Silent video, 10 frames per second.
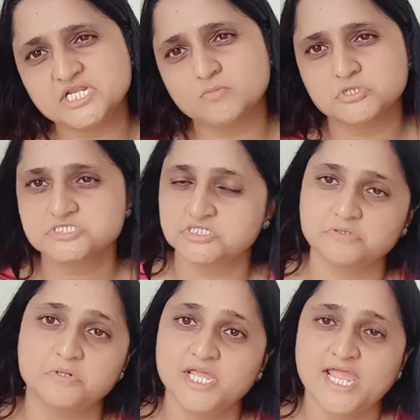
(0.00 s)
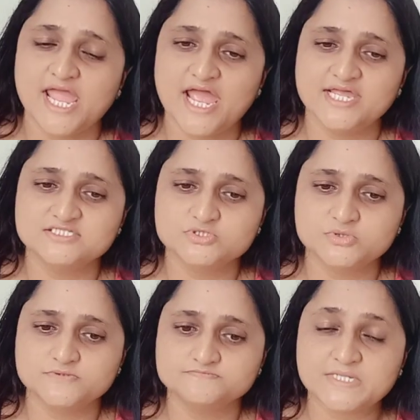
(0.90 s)
mosquito? And
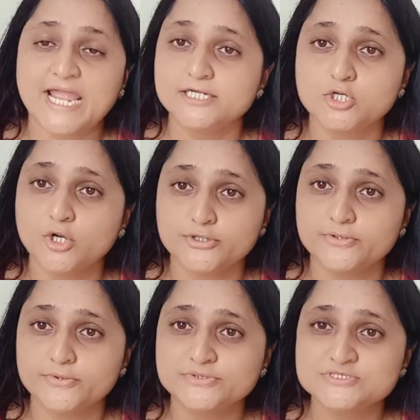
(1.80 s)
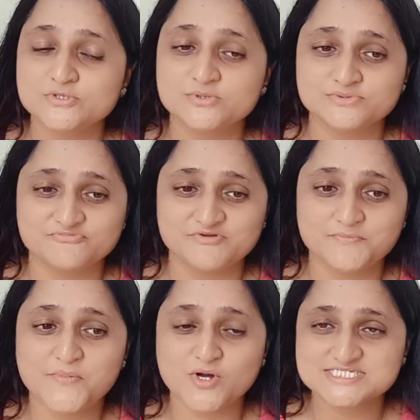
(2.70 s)
so I did not know. So we
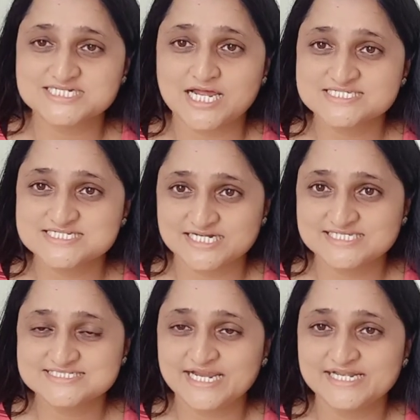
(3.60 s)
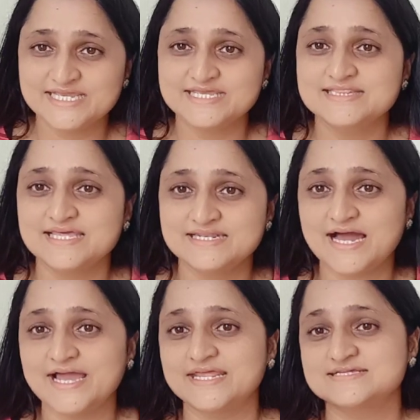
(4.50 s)
paused our studies that day. Then
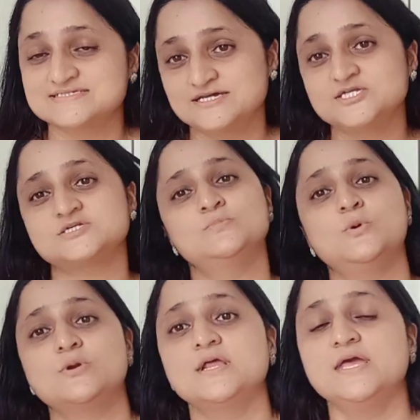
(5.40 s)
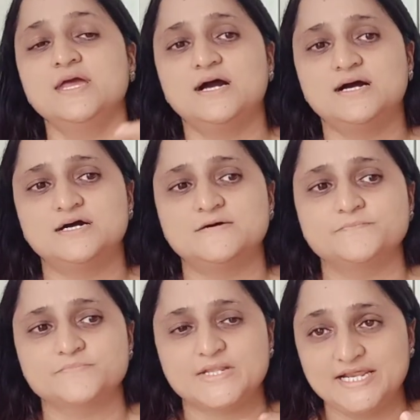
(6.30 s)
I researched more,
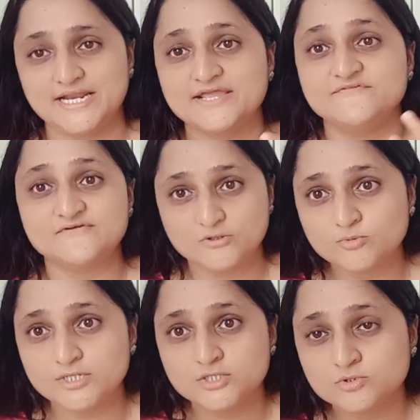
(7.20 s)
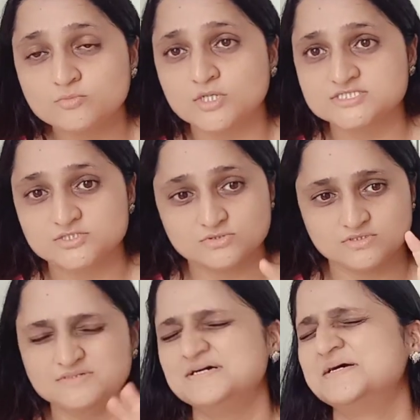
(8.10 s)
and I found 1 or 2
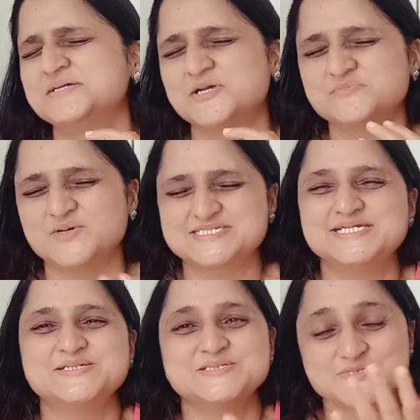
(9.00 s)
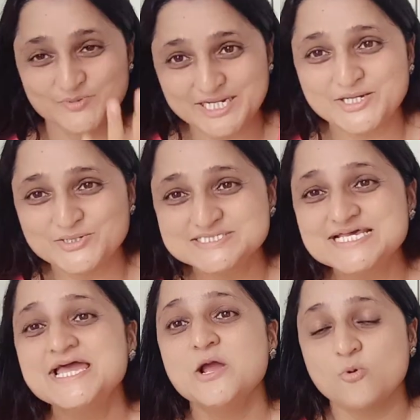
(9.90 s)
videos
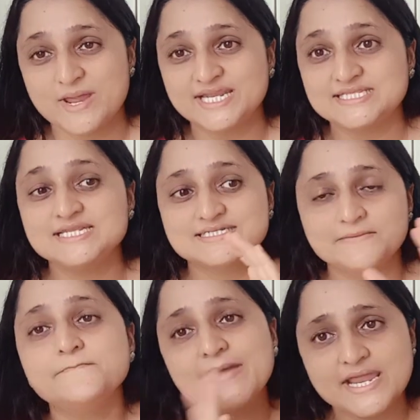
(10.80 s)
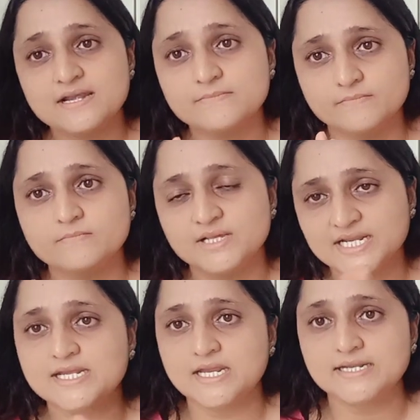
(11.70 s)
where they compare
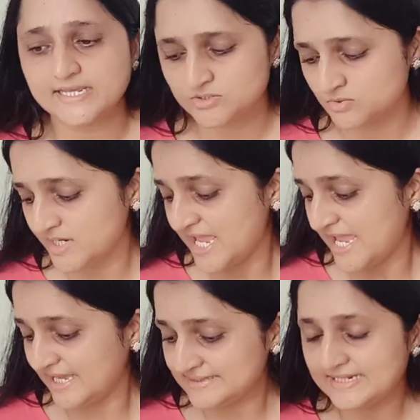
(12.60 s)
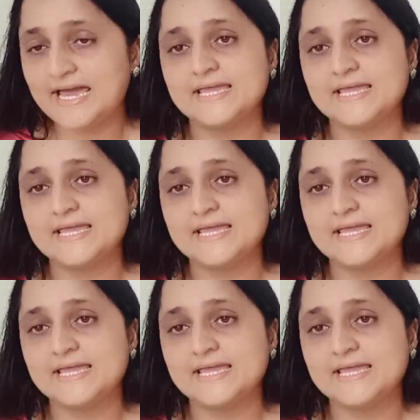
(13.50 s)
malaria and dengue. And then I